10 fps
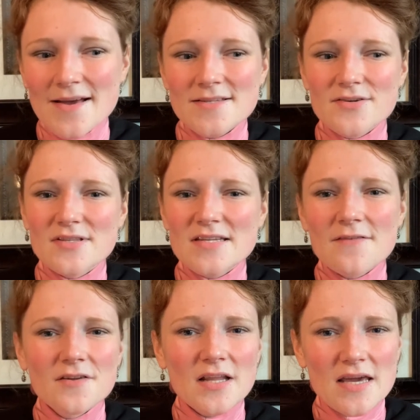So it's
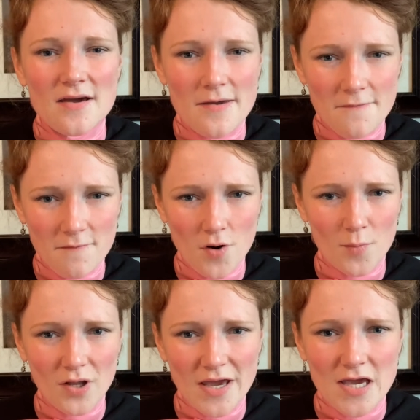definitely a
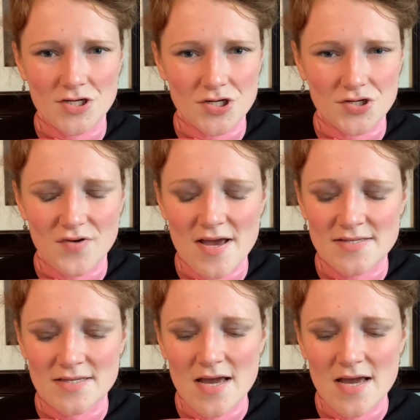formal occasion dress.